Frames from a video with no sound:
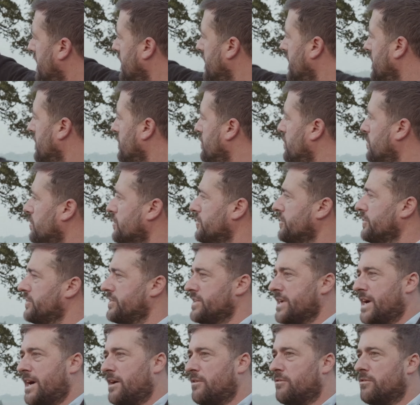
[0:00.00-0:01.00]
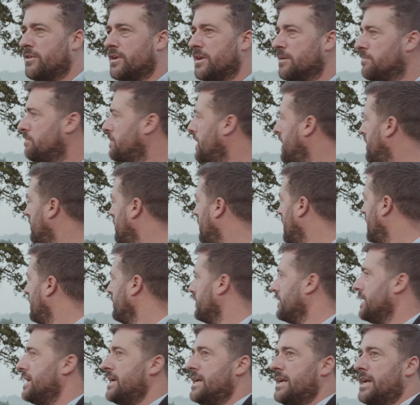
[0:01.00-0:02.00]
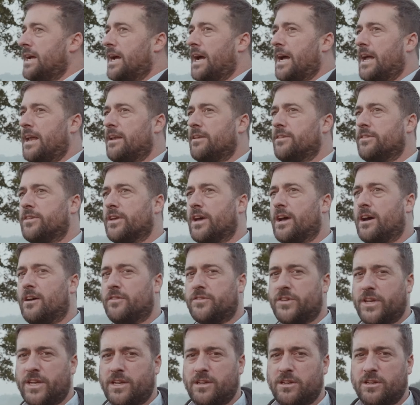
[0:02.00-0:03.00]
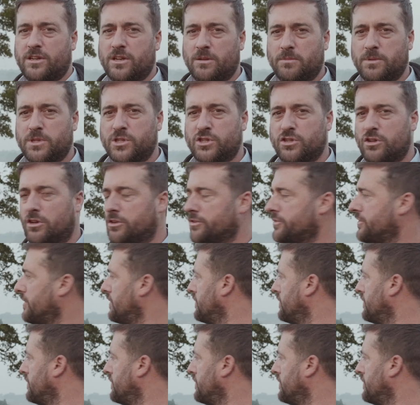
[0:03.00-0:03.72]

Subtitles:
and then of course a tower in the background. And I've taken a couple of shots